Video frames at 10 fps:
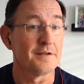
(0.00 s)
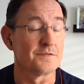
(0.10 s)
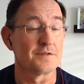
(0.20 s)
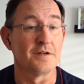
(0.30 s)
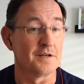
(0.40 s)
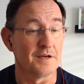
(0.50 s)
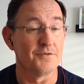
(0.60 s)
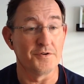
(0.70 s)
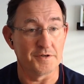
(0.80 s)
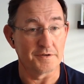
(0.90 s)
it's going to get
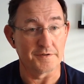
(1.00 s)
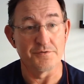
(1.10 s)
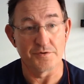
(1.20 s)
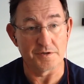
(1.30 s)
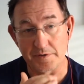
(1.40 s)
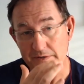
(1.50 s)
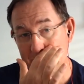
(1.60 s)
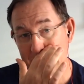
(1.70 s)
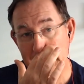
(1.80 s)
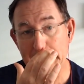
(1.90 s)
really ugly really
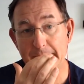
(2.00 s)
quickly.